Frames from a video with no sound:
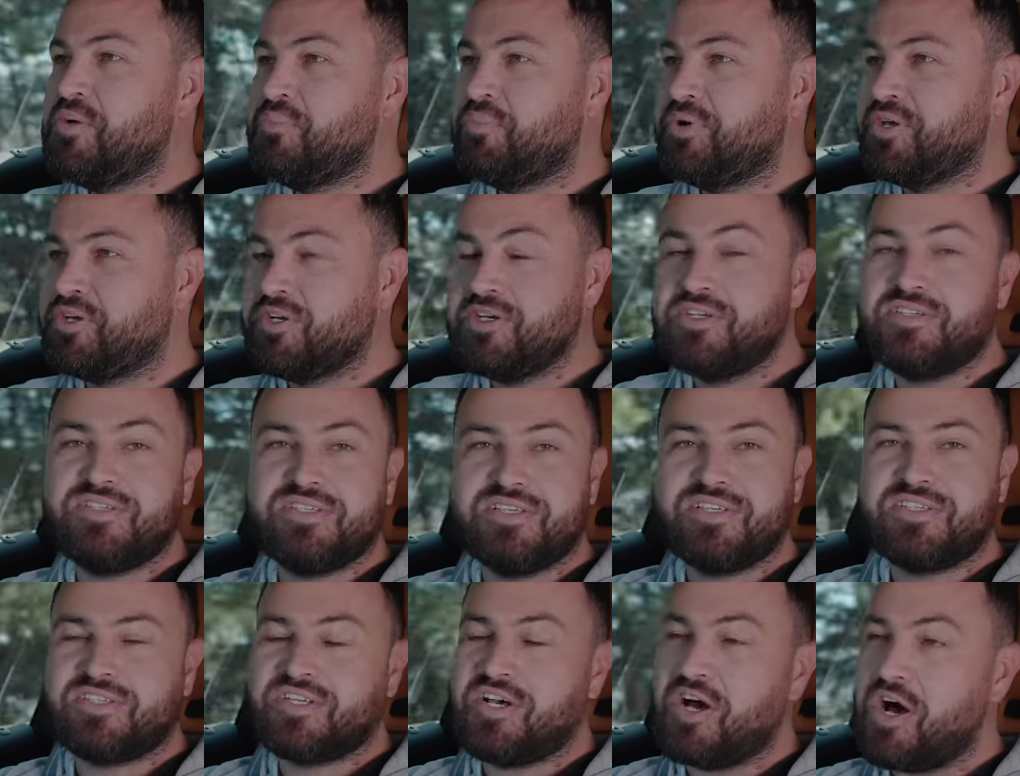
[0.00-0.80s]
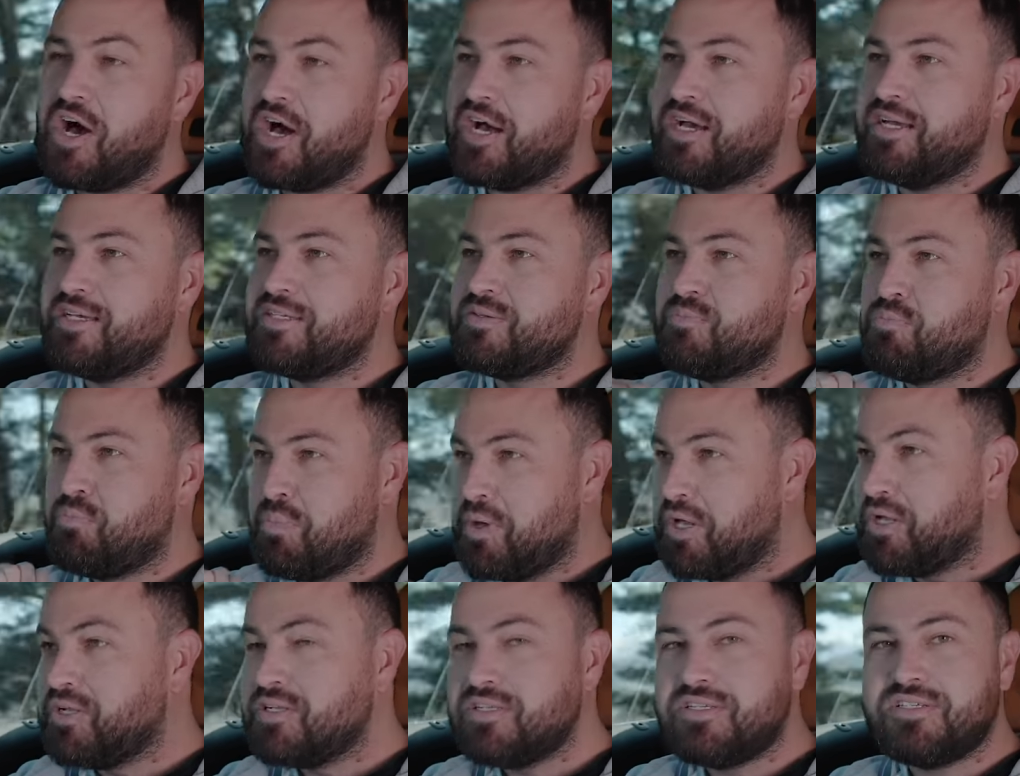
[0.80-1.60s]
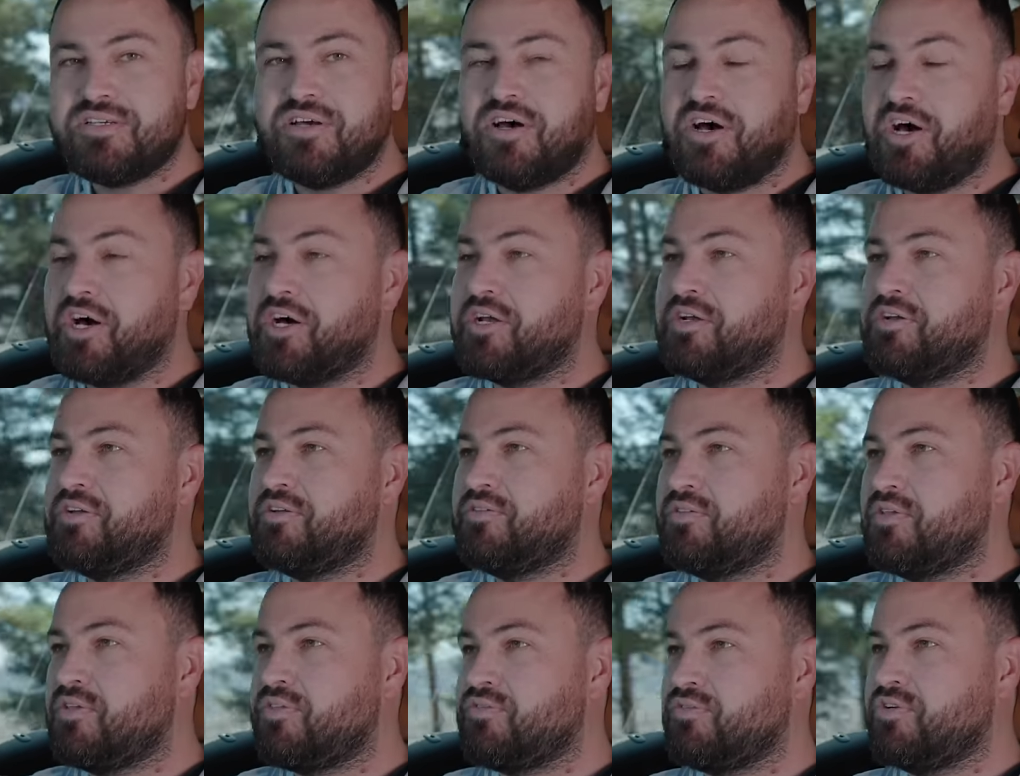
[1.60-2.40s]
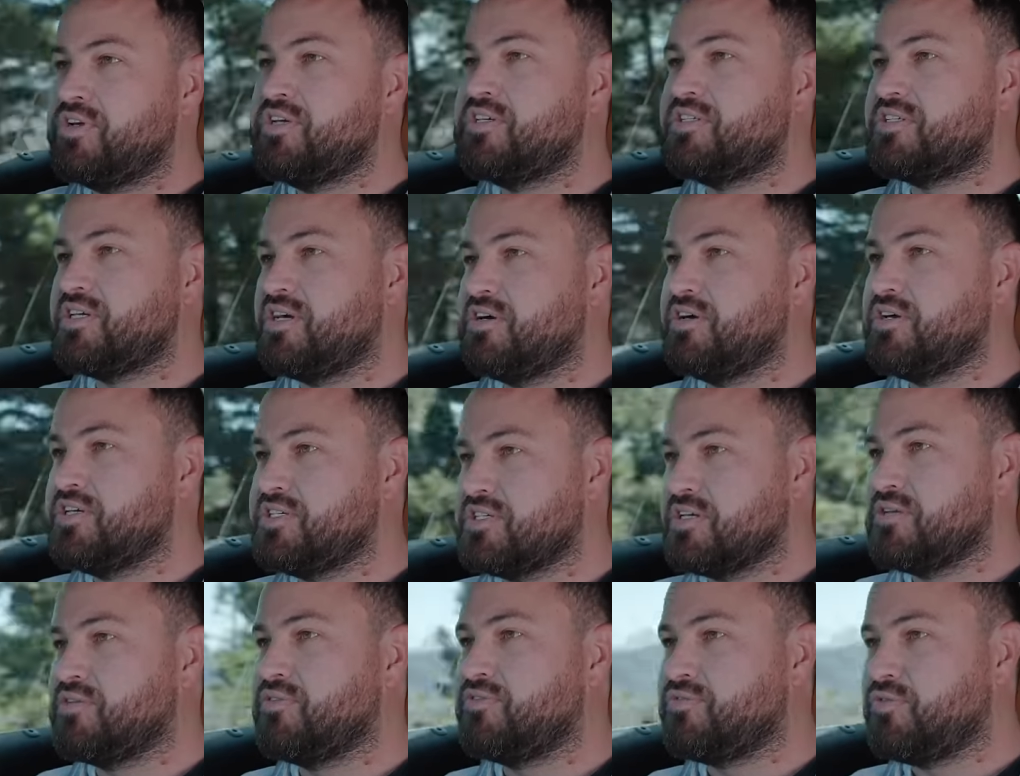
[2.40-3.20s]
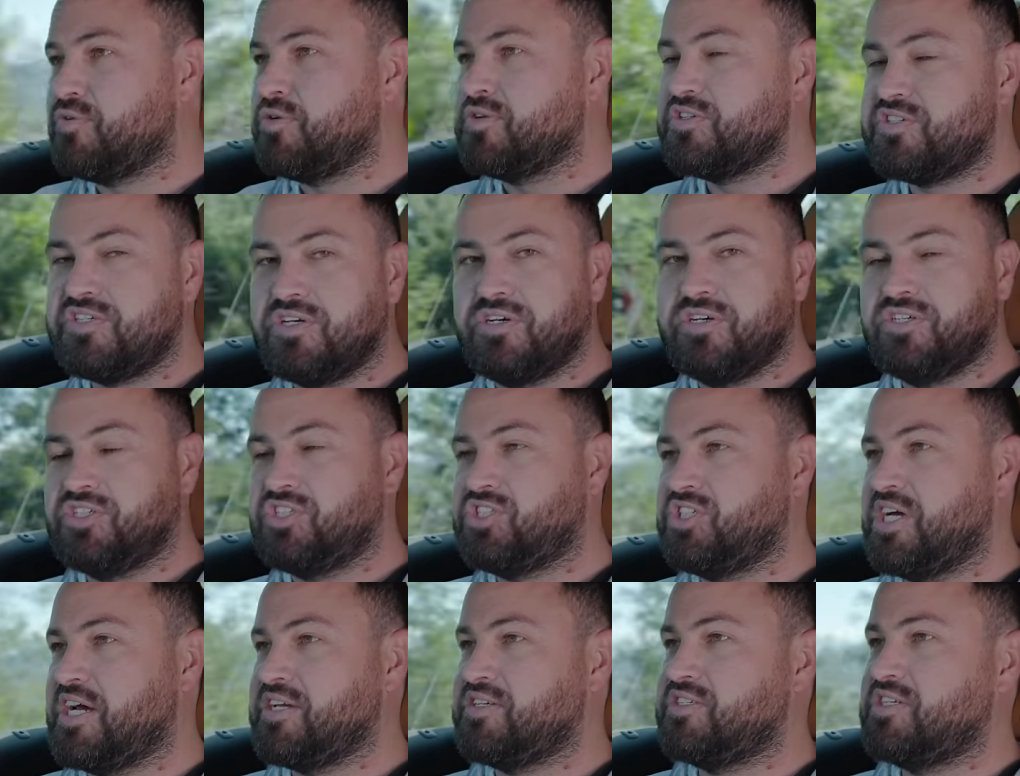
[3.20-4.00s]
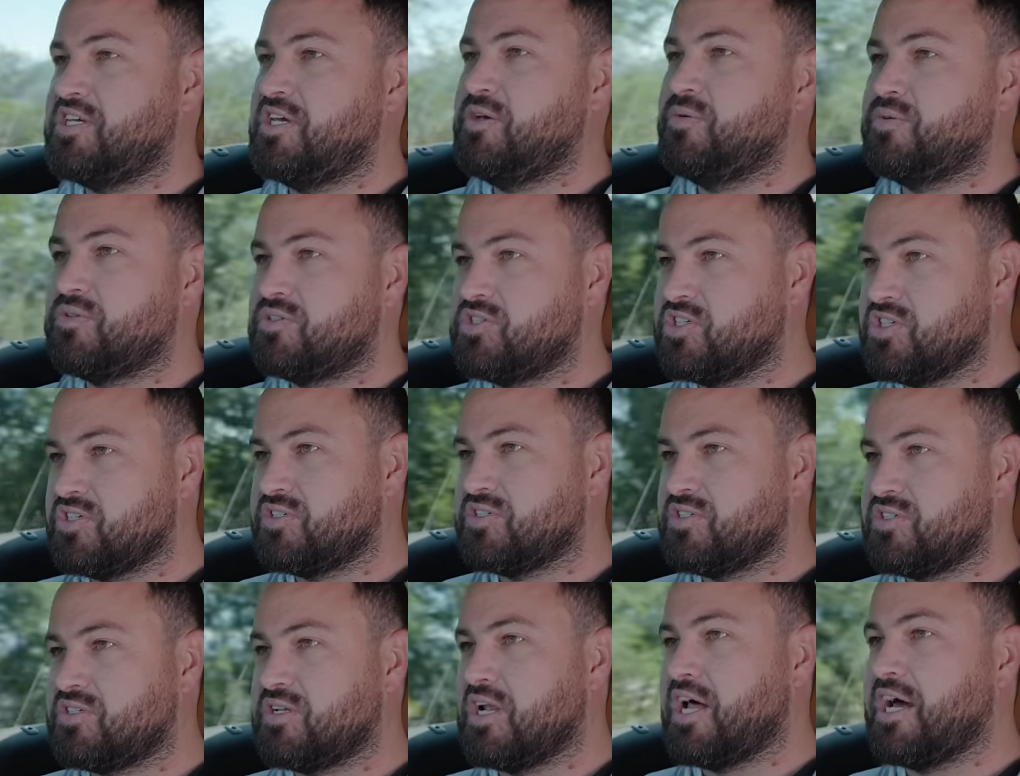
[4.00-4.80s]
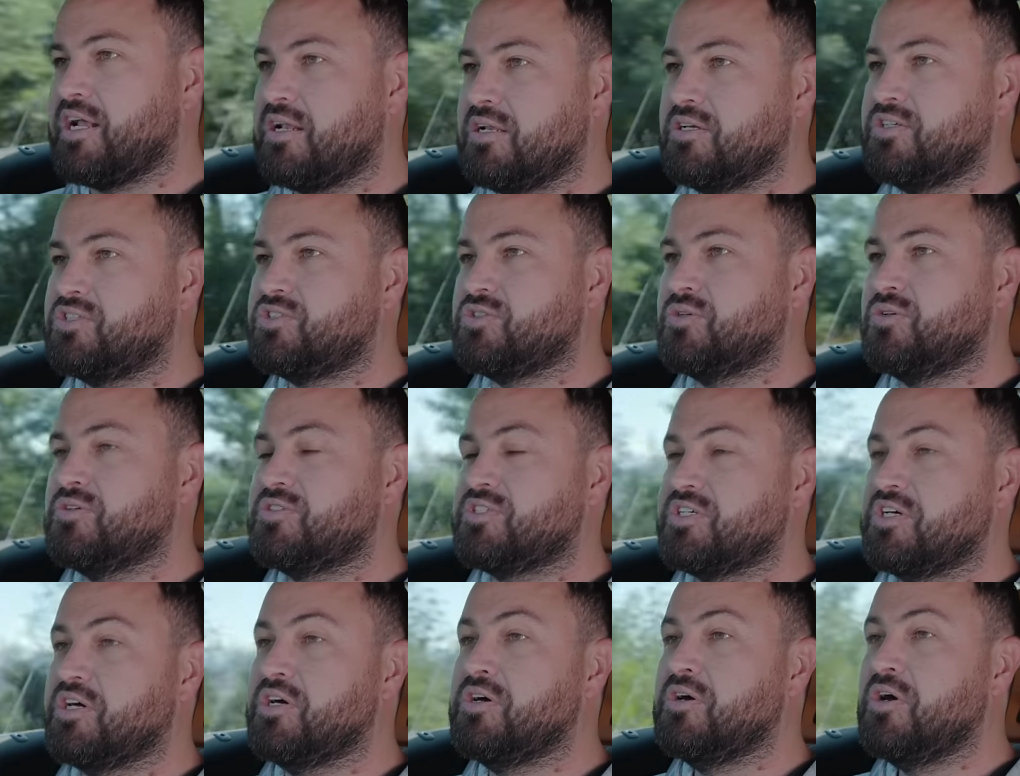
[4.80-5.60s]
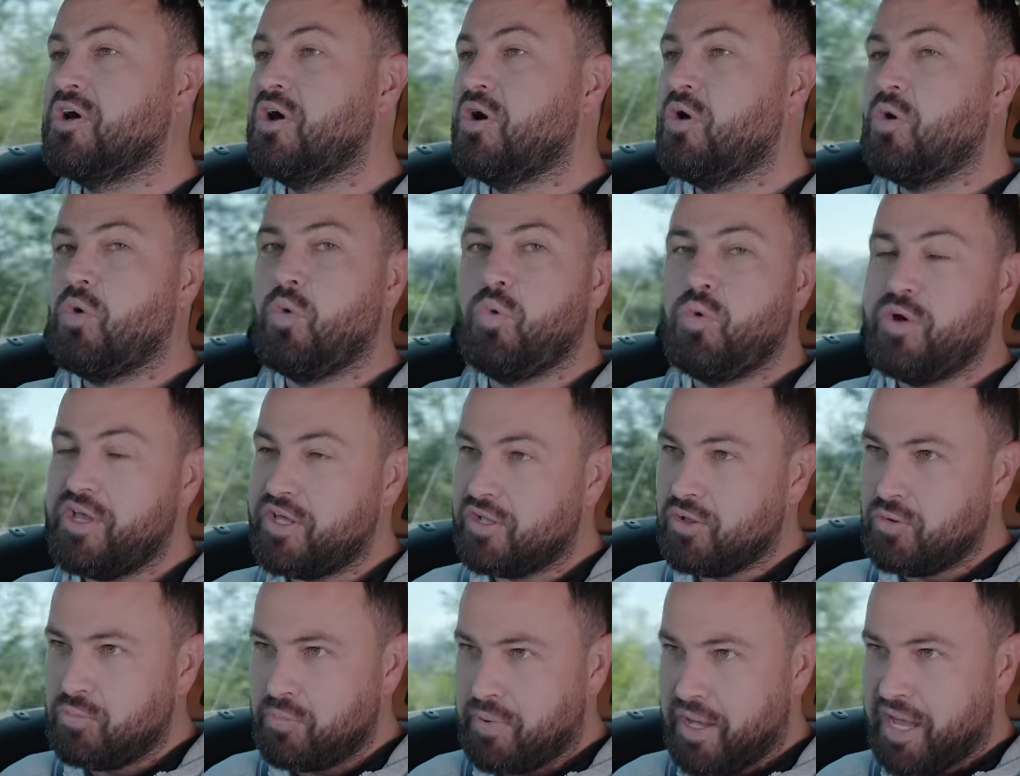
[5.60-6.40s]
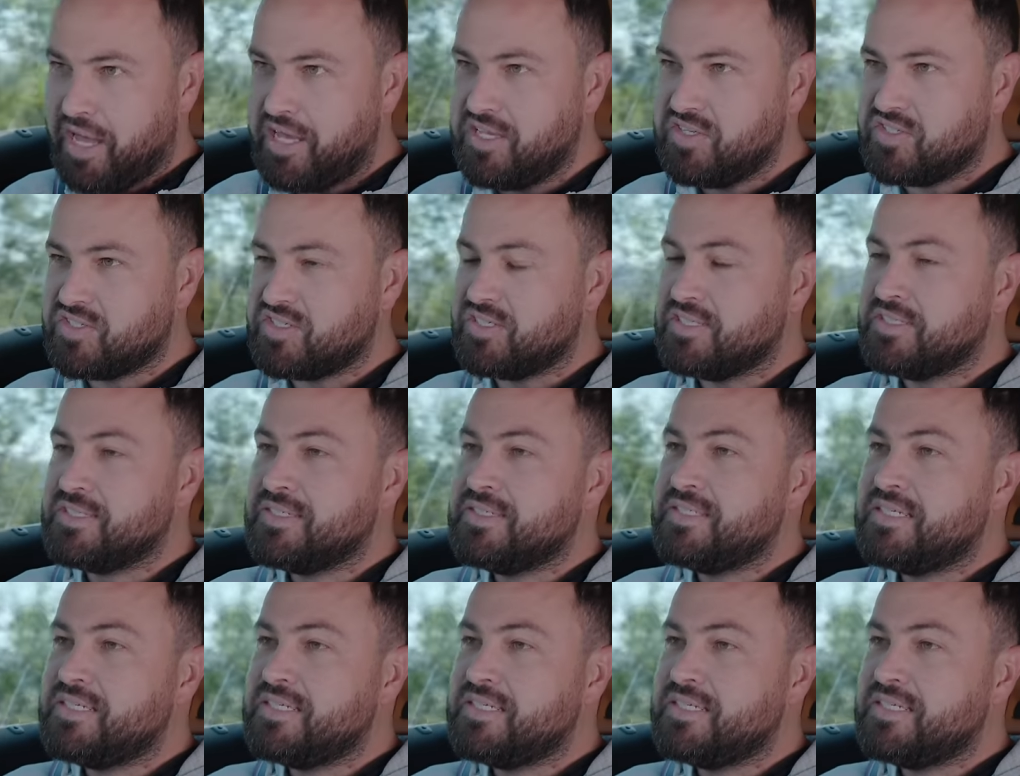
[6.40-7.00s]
Because this car is built on the 3 Series and the 4 Series chassis with just a slightly shorter wheelbase,